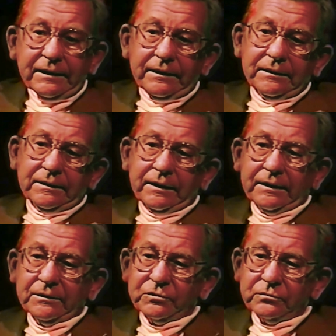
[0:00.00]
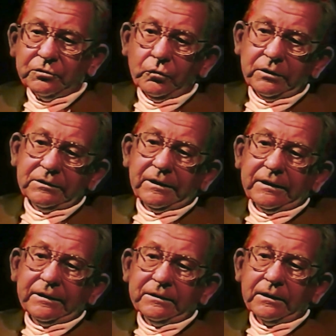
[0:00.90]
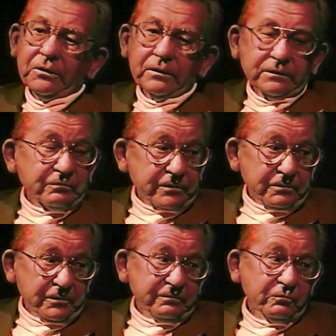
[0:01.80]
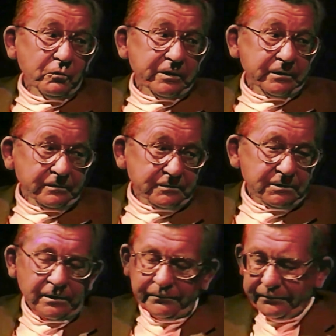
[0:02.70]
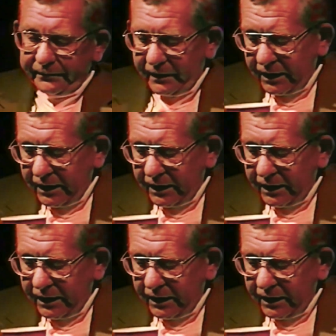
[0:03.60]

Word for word: Betty taught kindergarten for 34 years.